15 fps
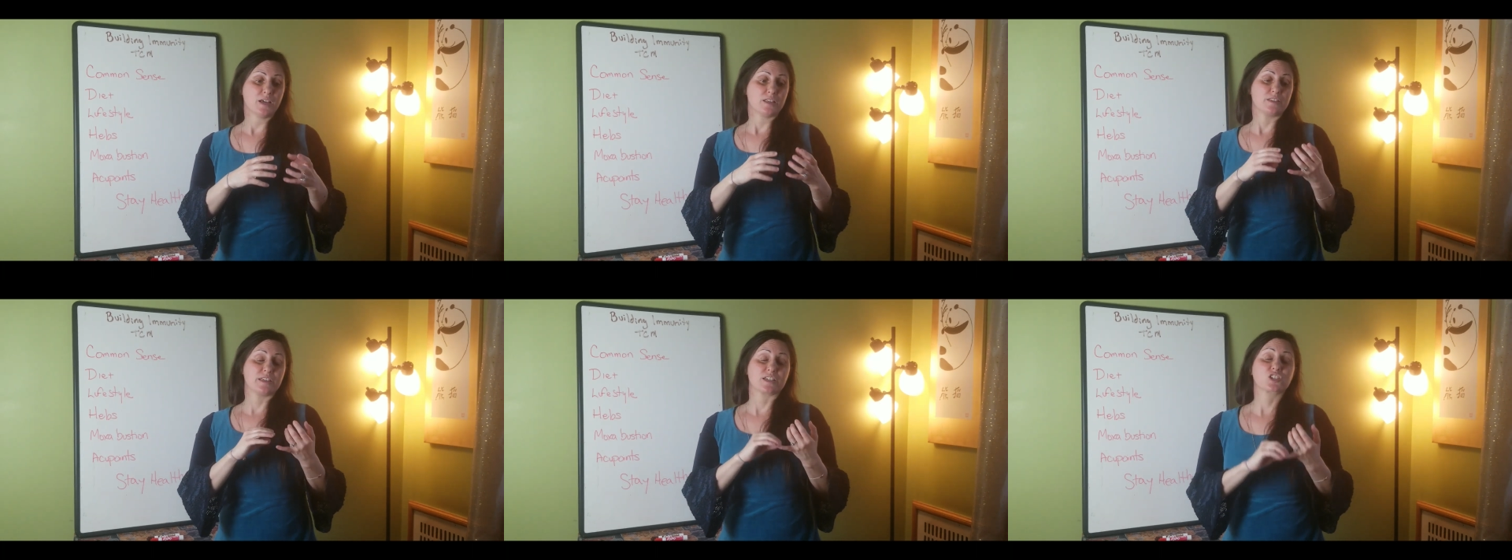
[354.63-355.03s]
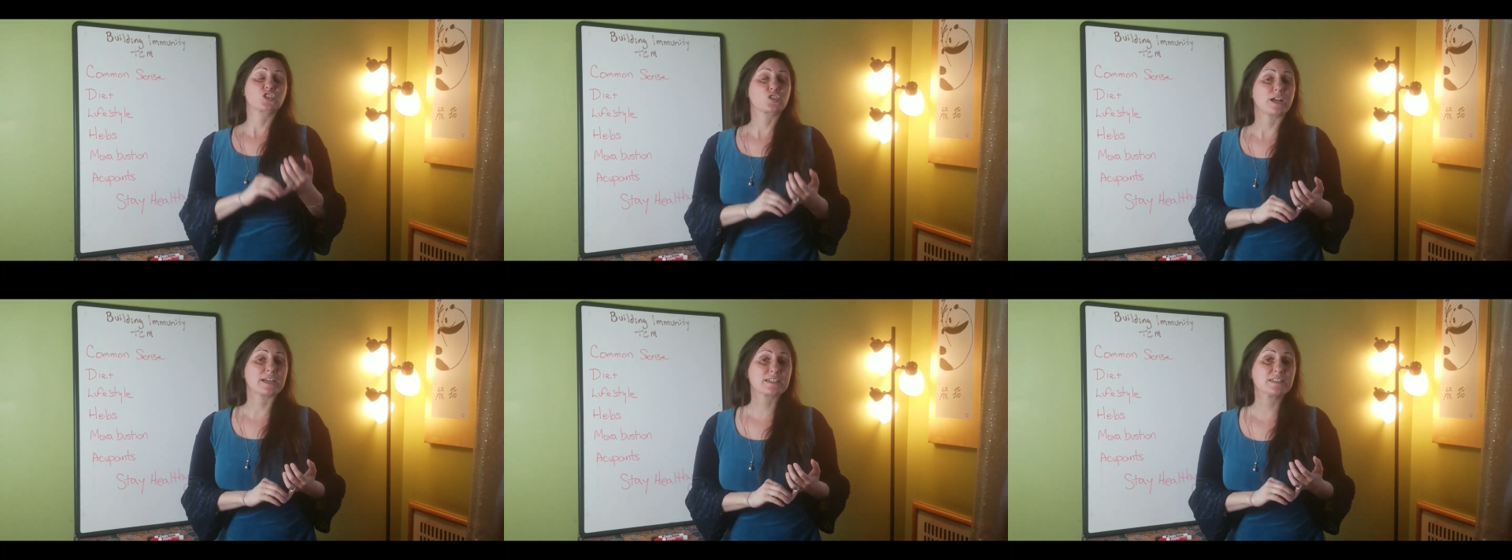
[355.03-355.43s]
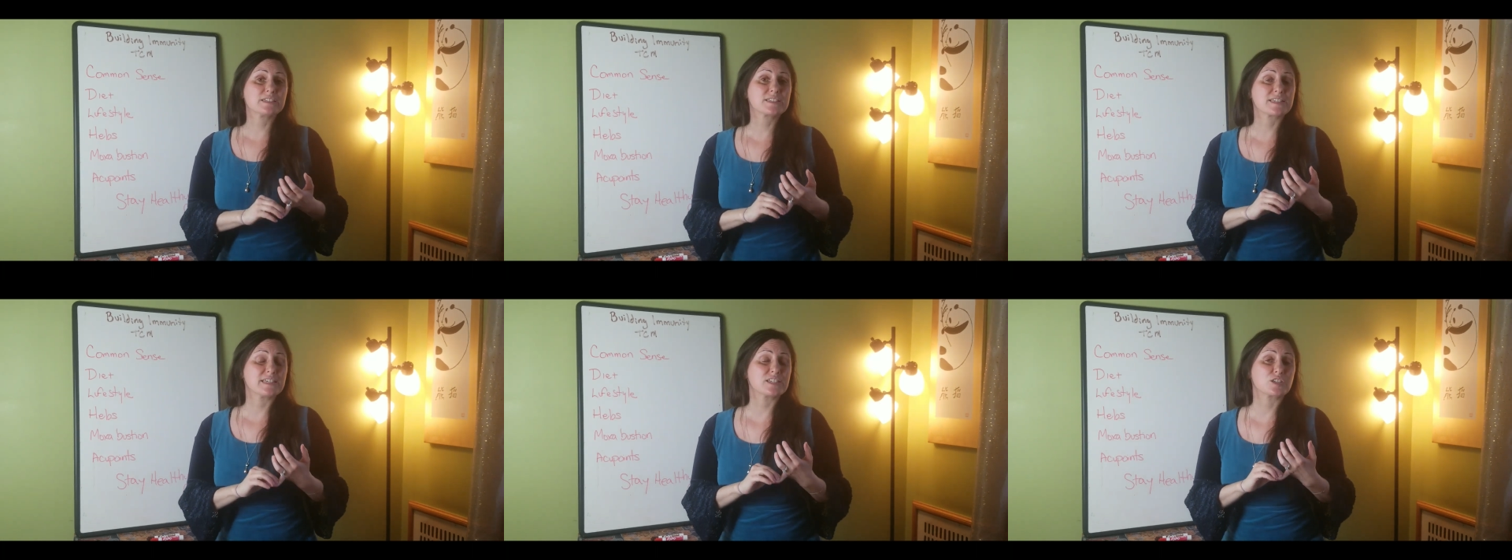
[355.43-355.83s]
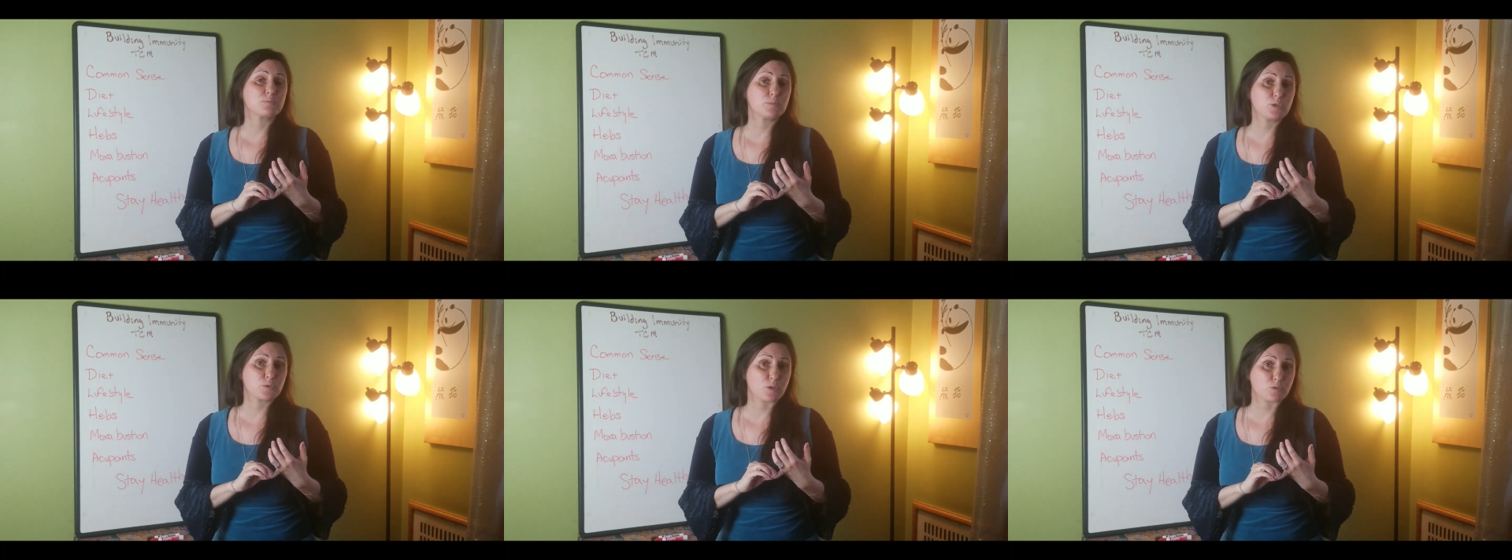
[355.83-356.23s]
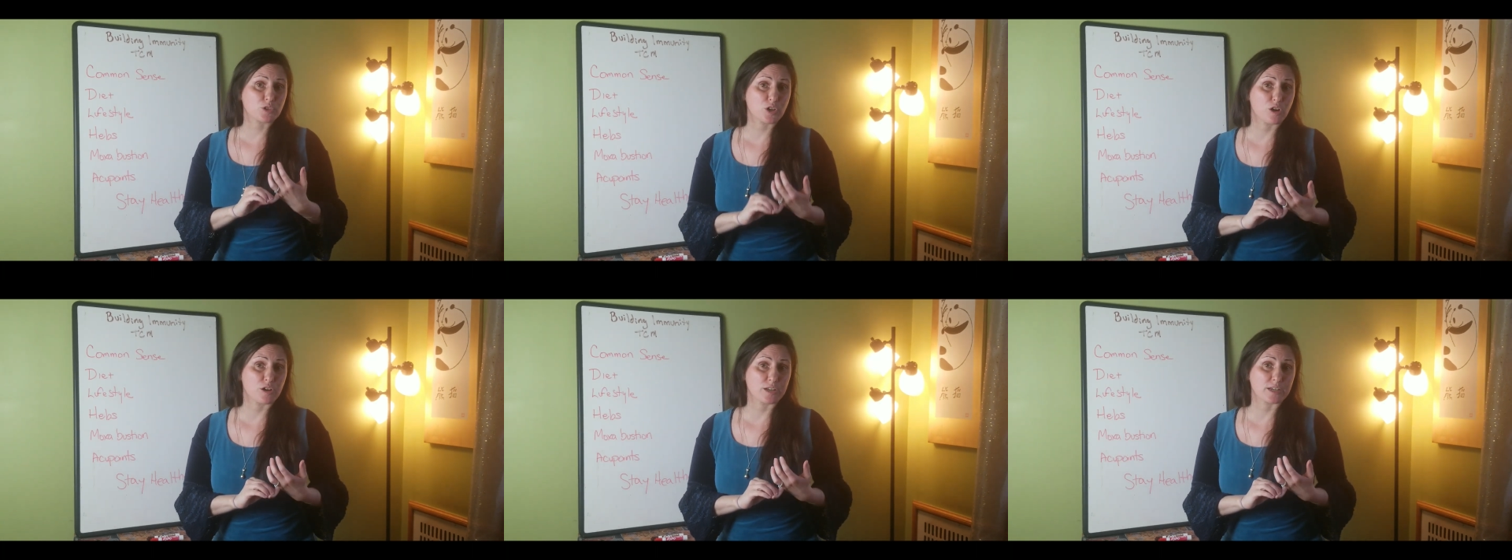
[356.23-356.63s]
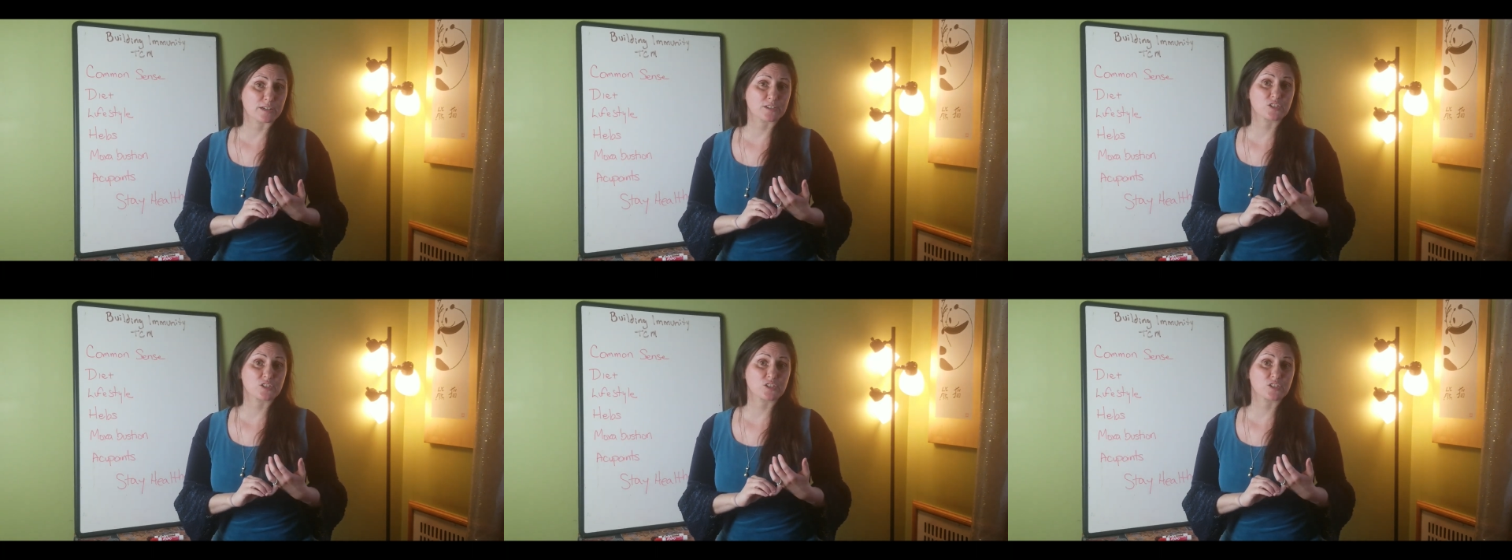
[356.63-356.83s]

The astragalus is immunotonic,